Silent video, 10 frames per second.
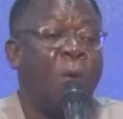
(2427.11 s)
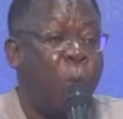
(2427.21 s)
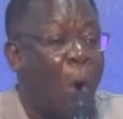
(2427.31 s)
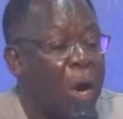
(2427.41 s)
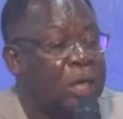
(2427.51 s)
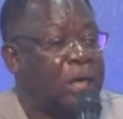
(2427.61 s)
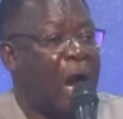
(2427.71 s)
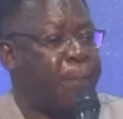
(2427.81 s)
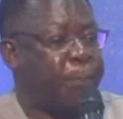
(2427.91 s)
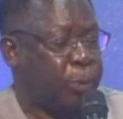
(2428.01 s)
Walk
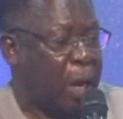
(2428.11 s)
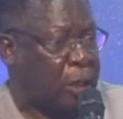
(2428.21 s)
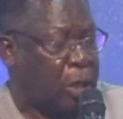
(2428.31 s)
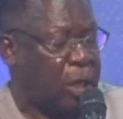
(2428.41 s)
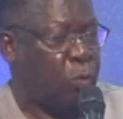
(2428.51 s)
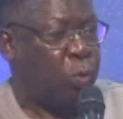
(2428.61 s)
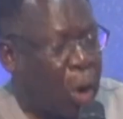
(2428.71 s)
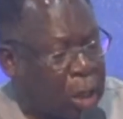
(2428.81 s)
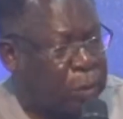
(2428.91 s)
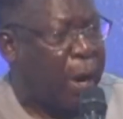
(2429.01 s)
uprightly,
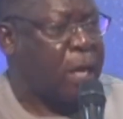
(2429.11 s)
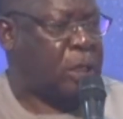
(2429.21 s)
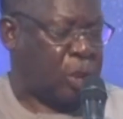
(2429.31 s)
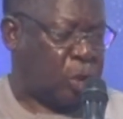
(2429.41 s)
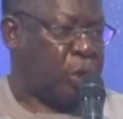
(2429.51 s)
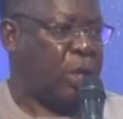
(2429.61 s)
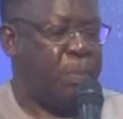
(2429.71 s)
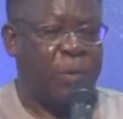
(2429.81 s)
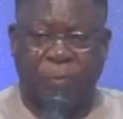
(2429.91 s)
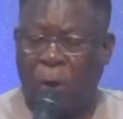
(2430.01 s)
walk righteously
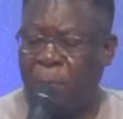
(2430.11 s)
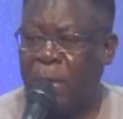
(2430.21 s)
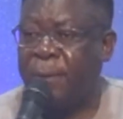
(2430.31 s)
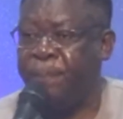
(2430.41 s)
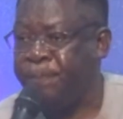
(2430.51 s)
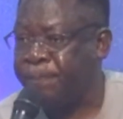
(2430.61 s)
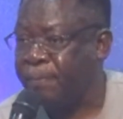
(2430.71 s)
before me,